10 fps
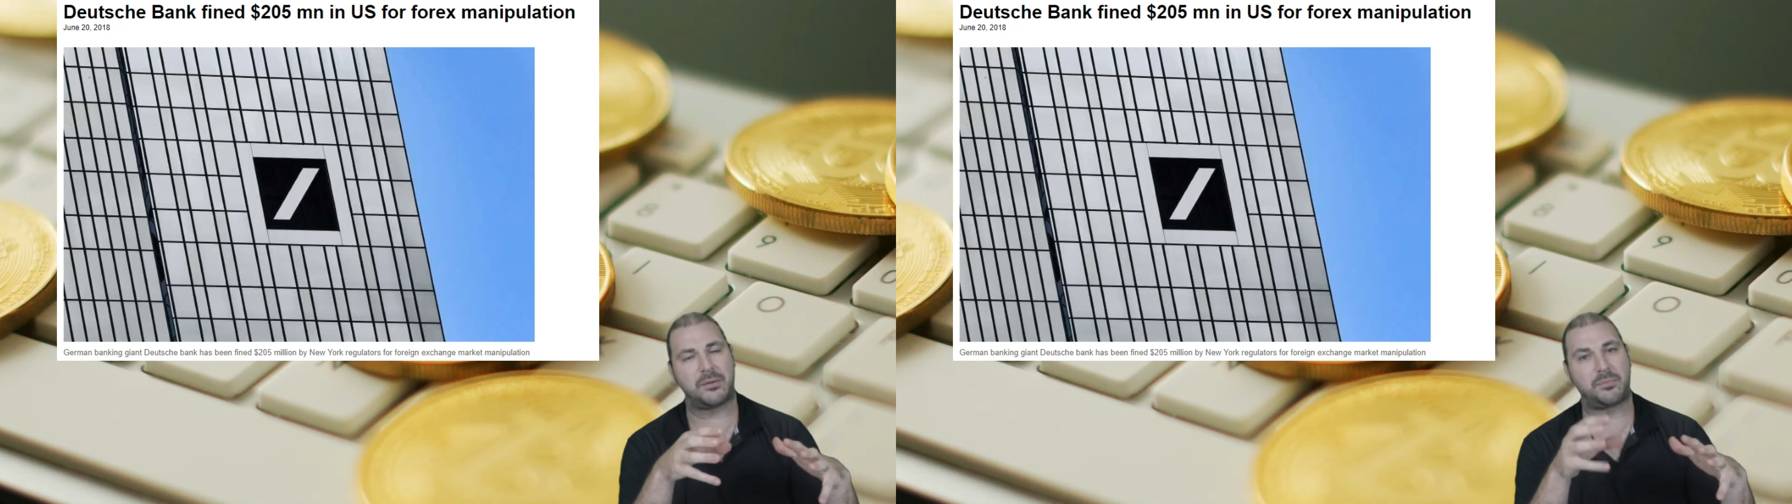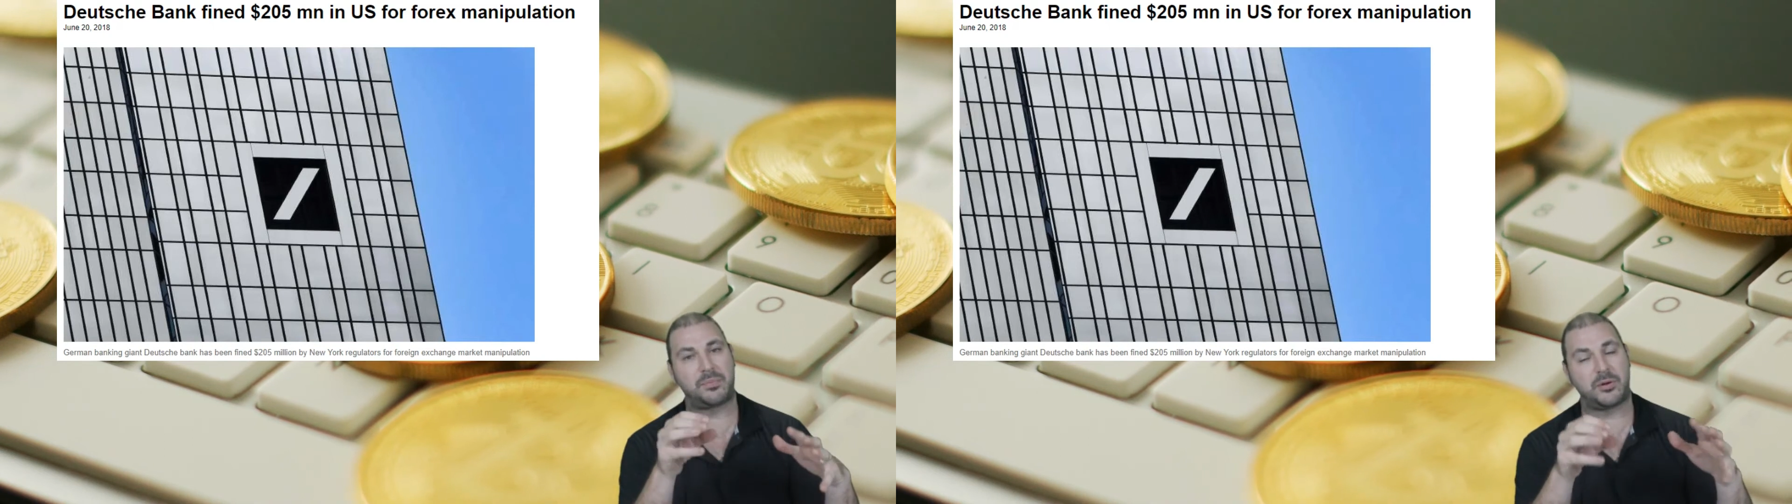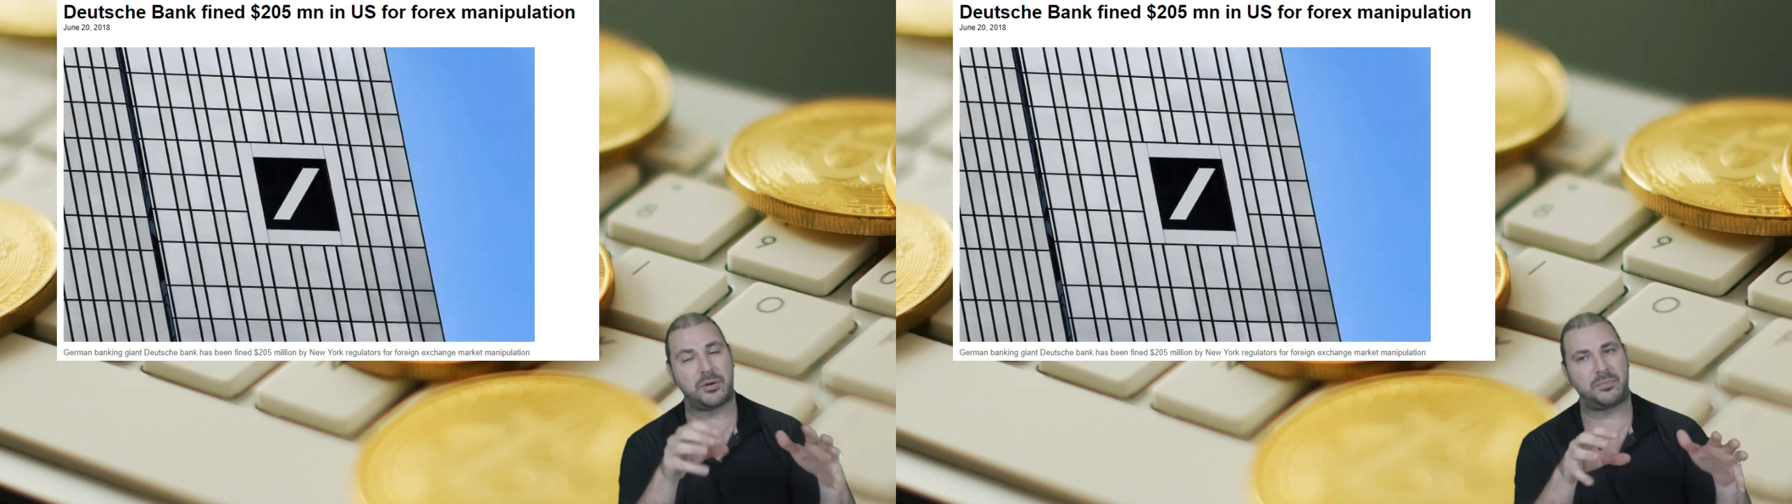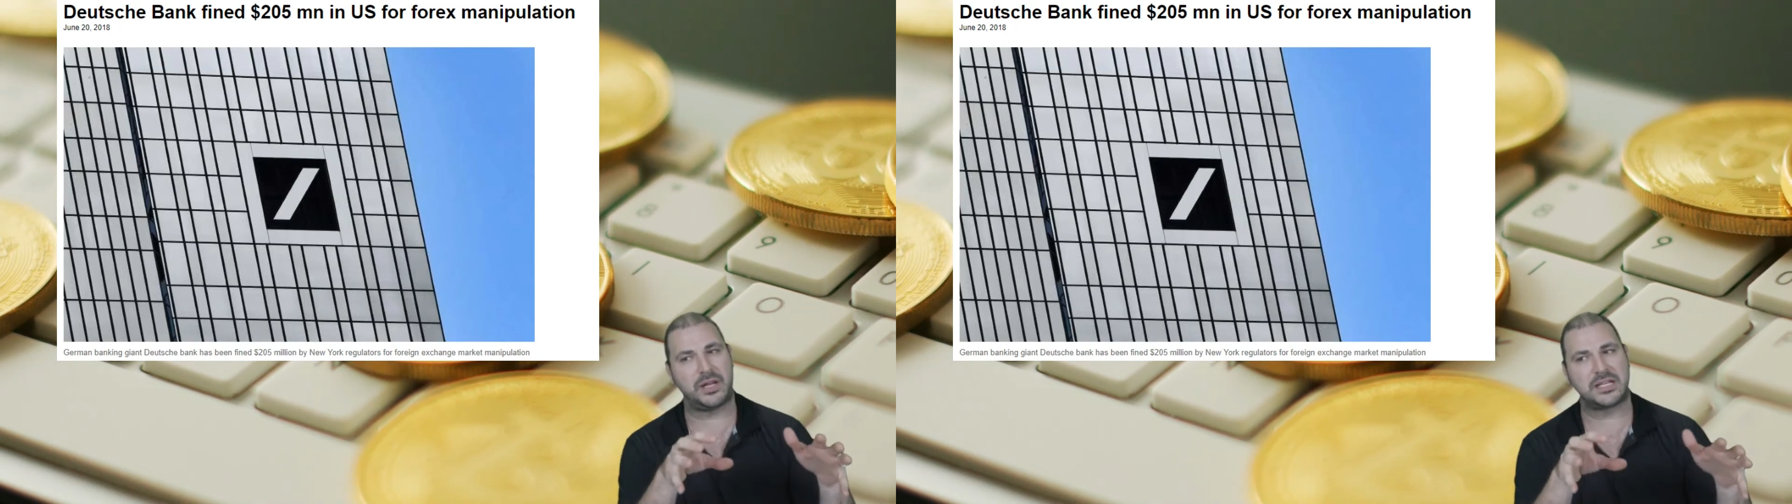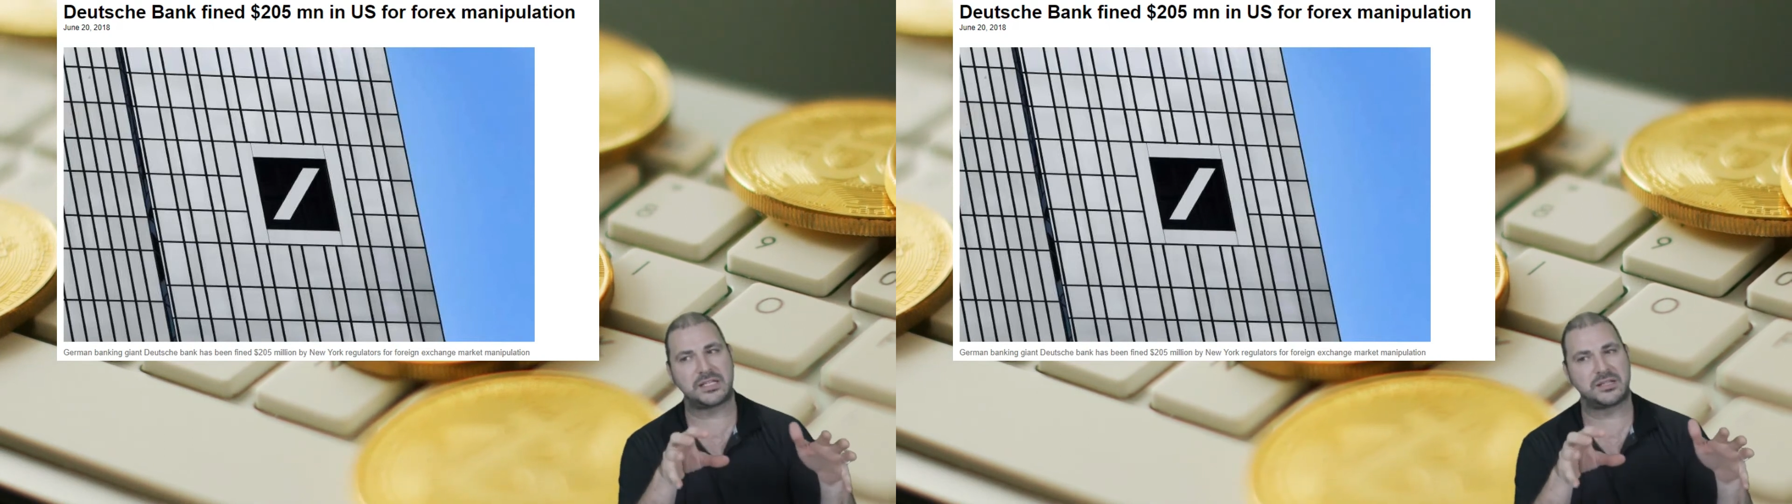put in
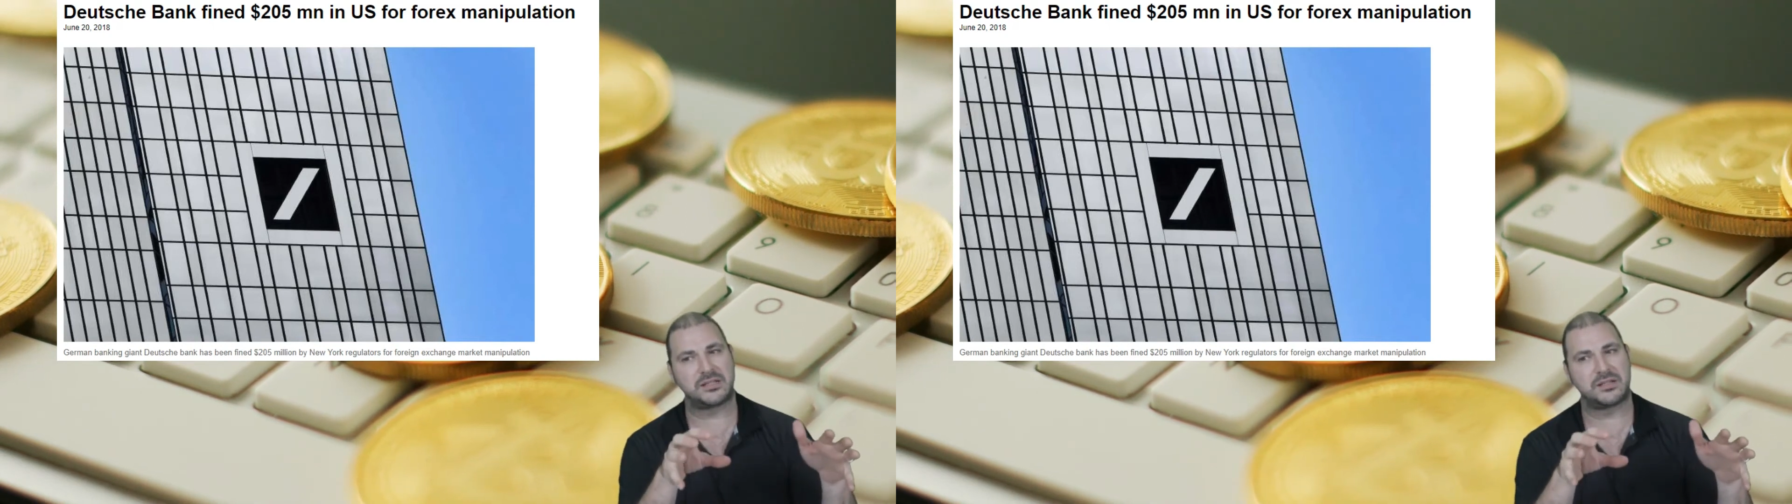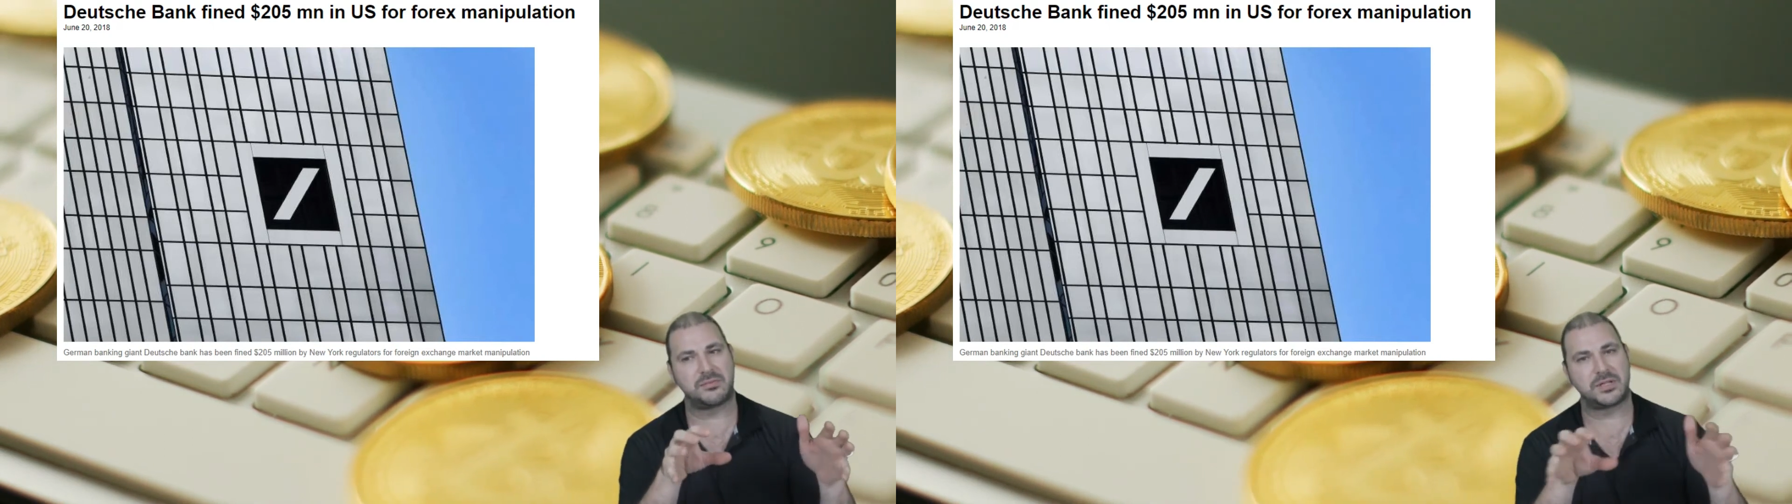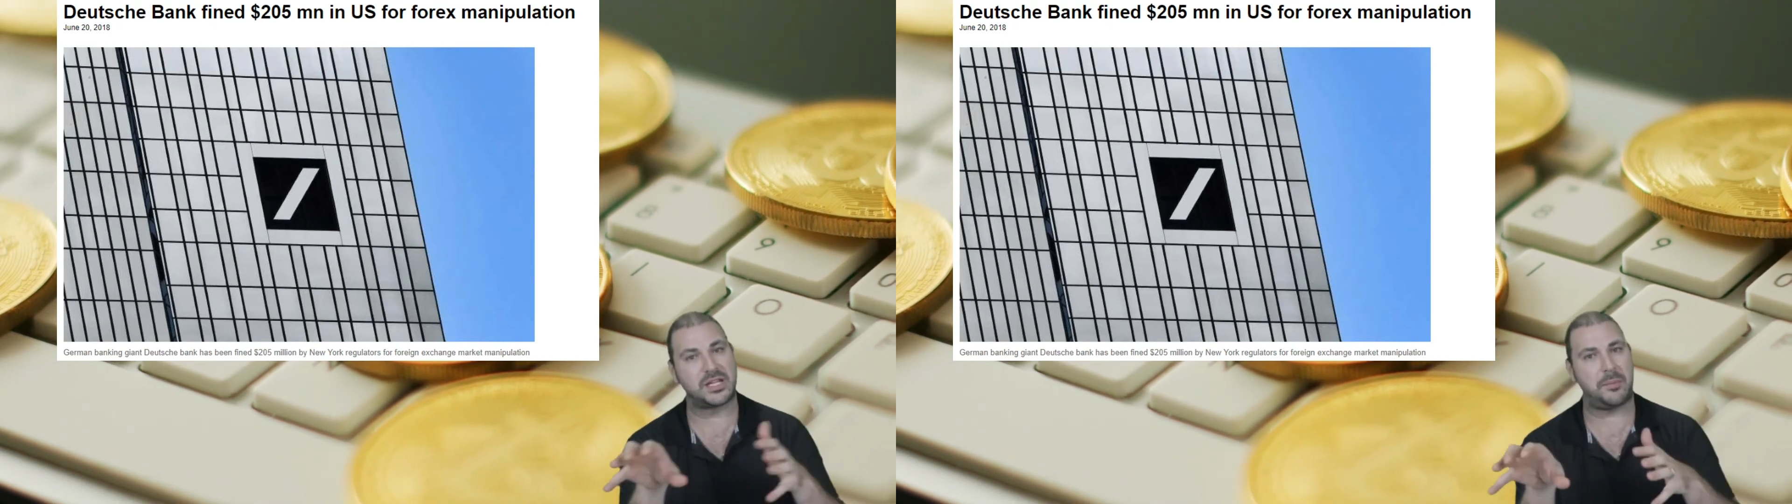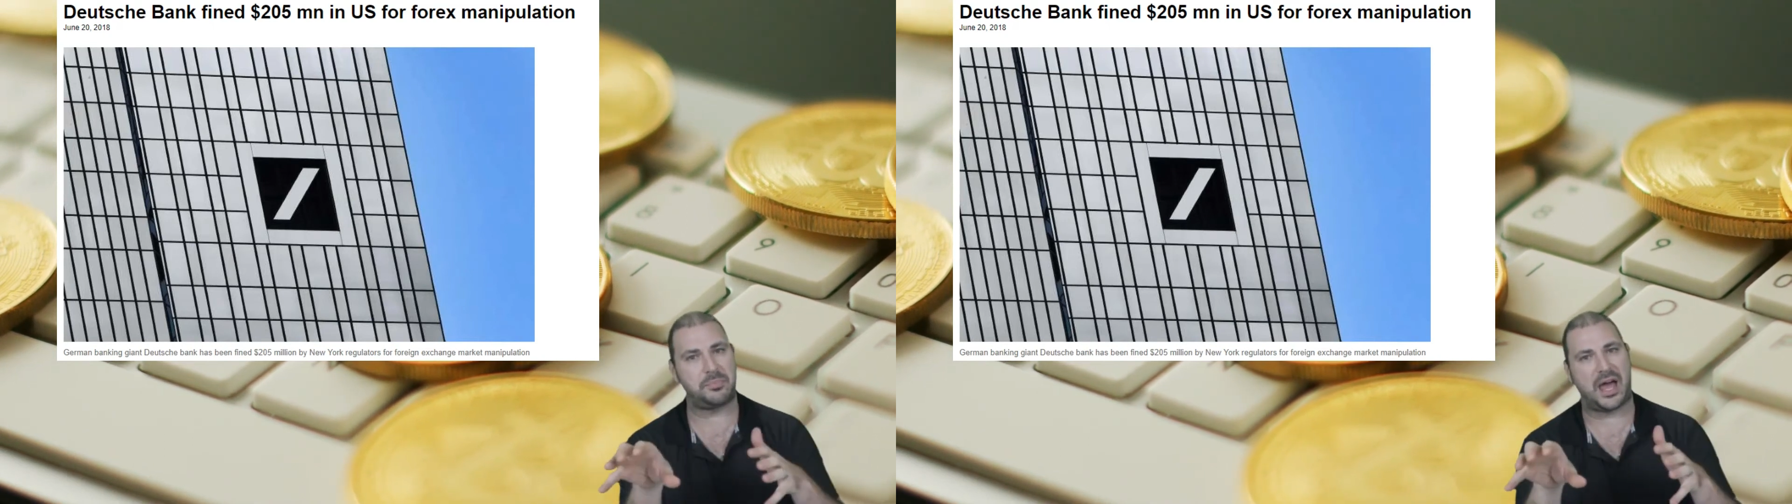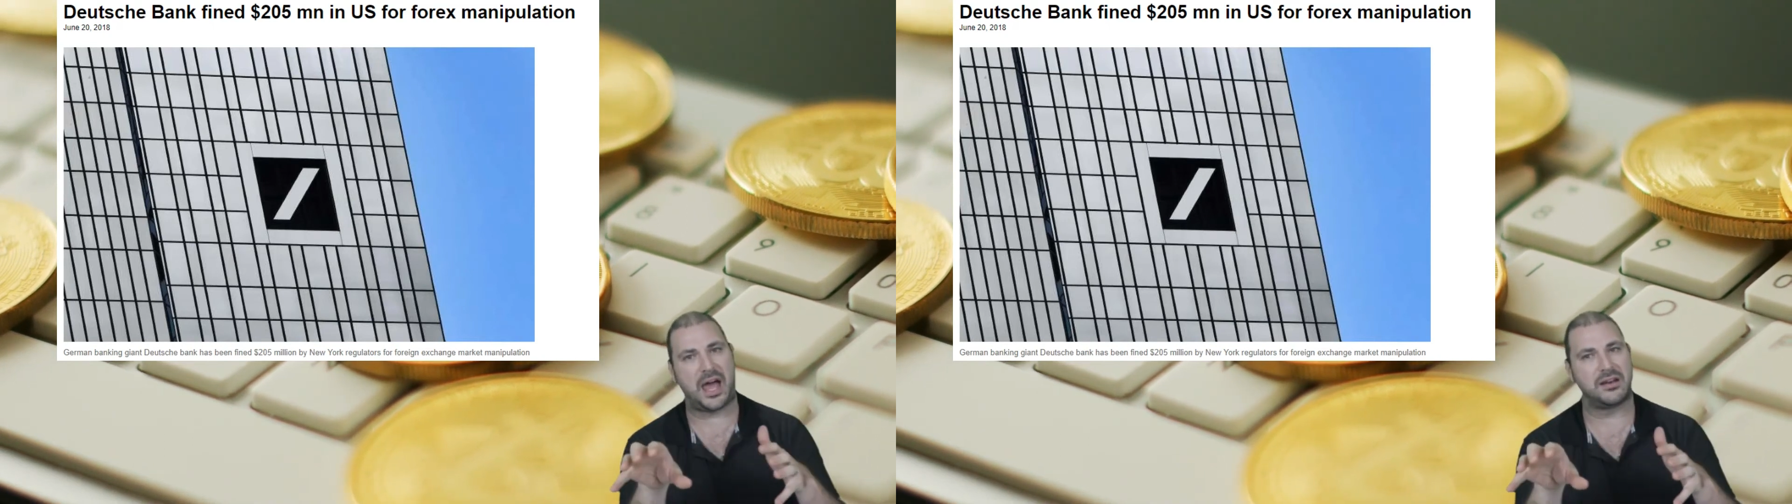place to stop
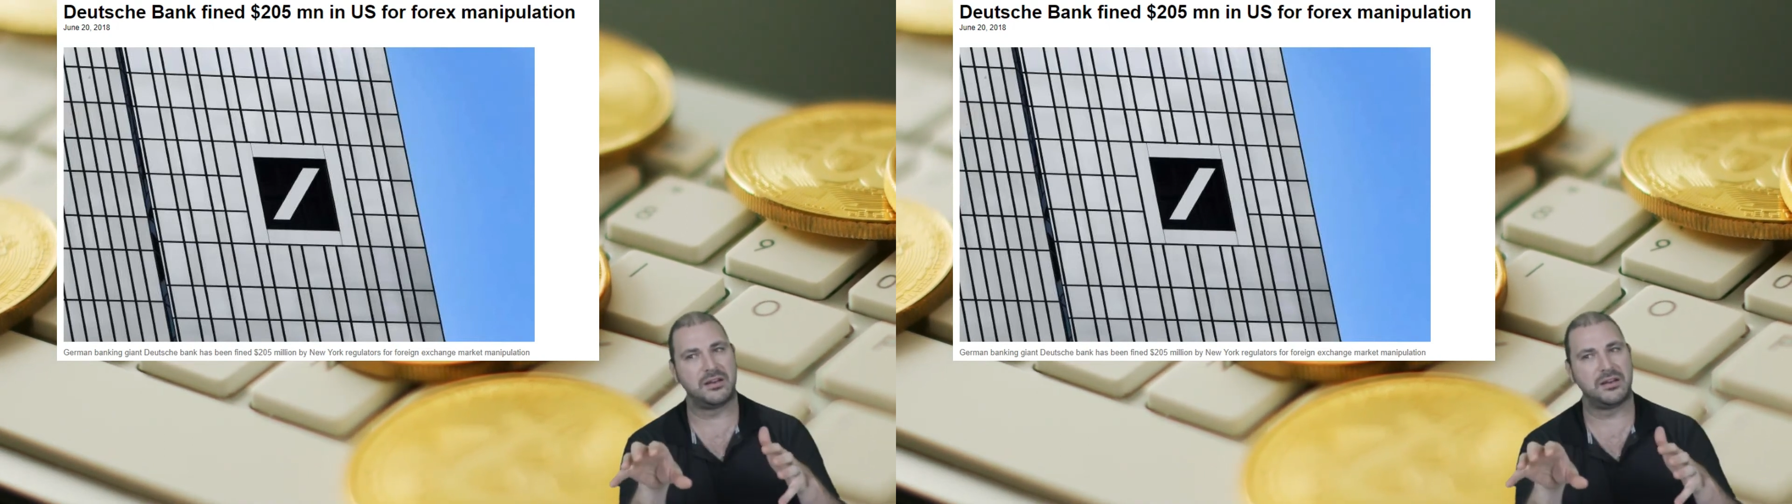that